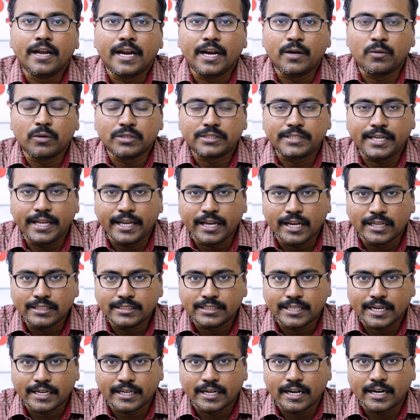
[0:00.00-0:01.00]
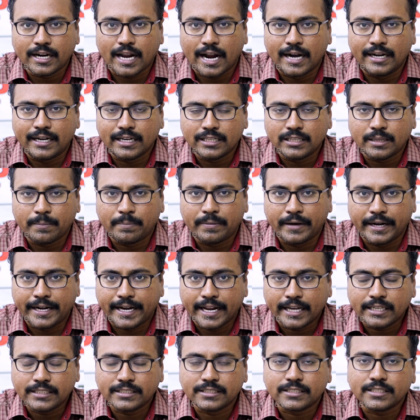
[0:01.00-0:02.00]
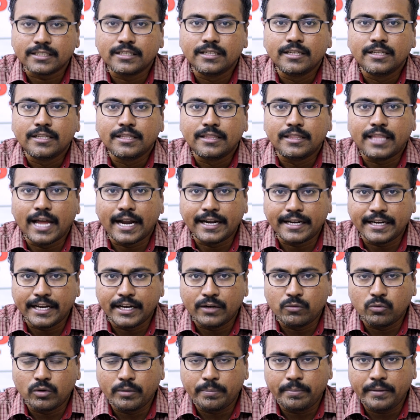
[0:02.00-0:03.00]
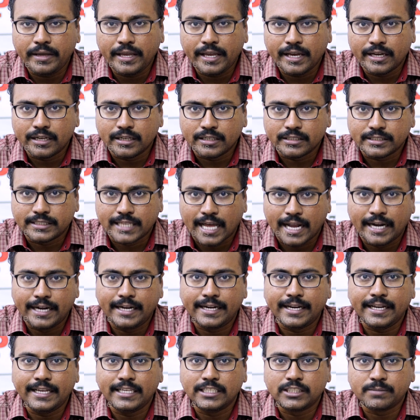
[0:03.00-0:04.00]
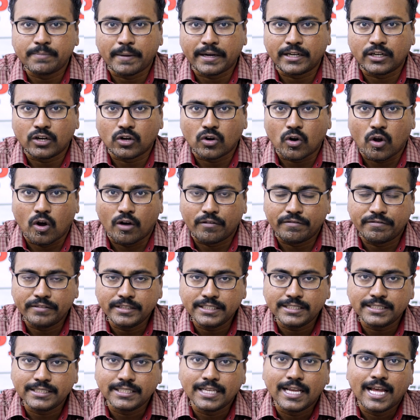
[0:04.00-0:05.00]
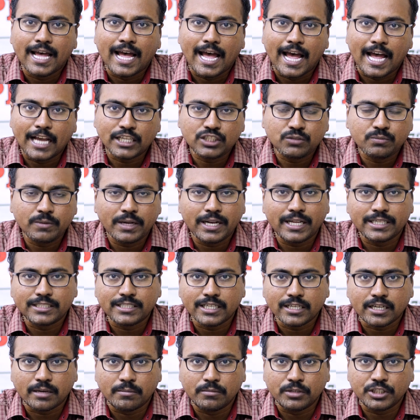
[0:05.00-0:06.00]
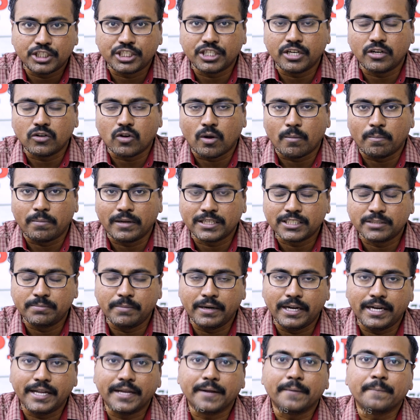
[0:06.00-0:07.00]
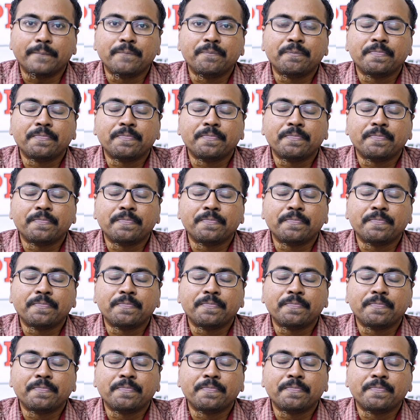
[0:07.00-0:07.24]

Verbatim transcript: It was reconstructed under the pretext that it would be a sanitary inspector office as well as a commercial complex building.